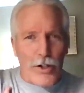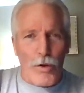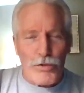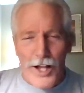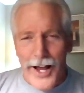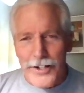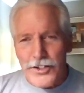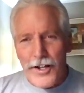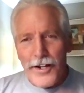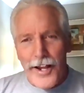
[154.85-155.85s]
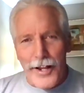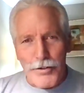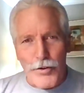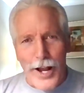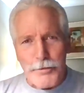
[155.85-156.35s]
clotheslines,
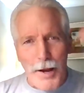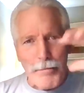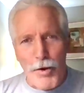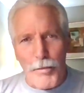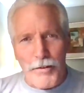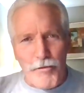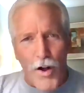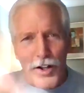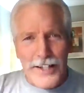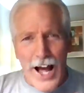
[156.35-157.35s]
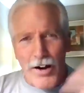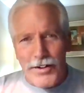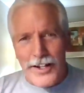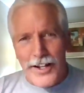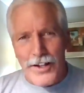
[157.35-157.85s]
and crash bang boom, and falling
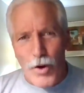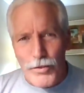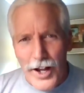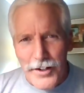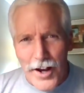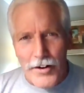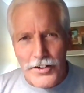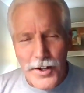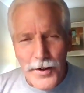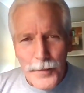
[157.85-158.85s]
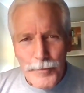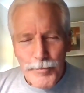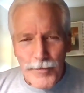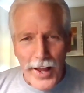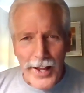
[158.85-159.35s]
down and, and the whole nine yards
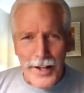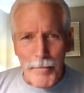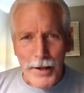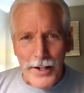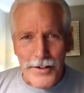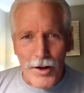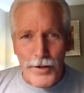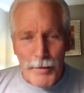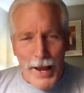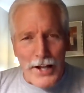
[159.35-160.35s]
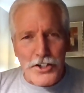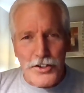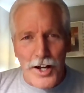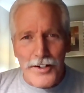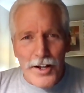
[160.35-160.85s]
and I'm thinking, okay, match is
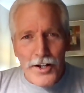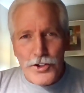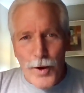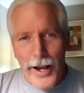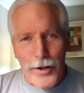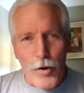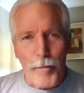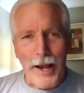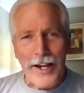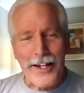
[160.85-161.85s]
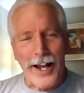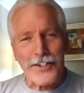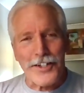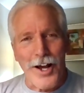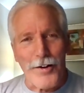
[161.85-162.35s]
done. So I go back in, I
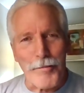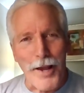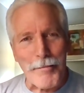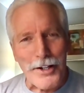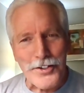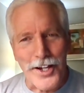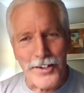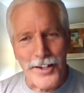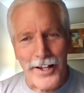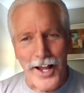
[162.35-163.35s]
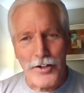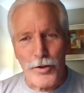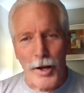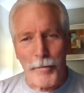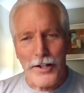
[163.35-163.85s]
sit down in my seat, and, and you
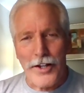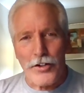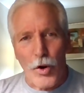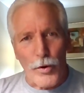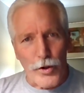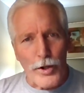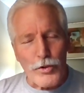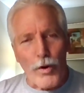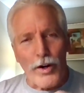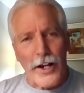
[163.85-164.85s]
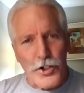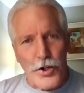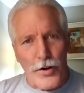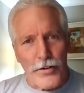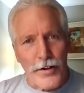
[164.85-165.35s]
come in, and you you always wore like a
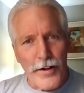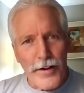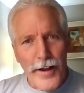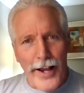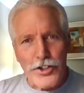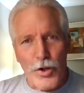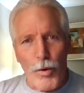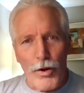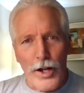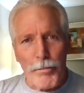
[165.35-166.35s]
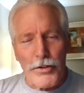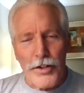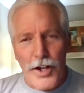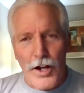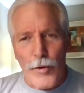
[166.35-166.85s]
shirt. Yeah, yeah. And so a couple of
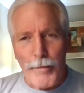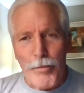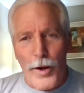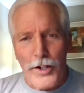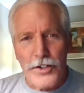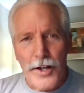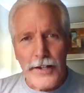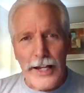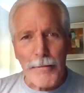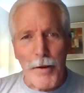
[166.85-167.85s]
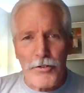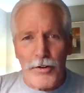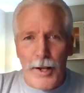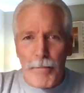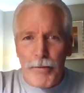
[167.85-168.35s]
the young green boys, they come out
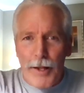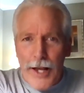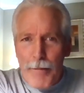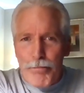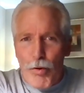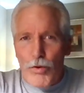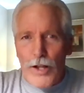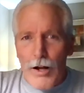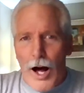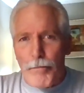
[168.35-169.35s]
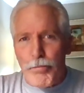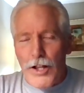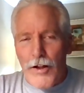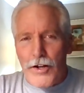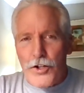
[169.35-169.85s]
there, and they, they kind of pull out uh, pull
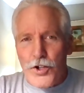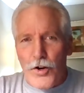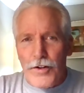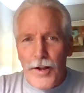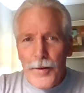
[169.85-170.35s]
out a shirt,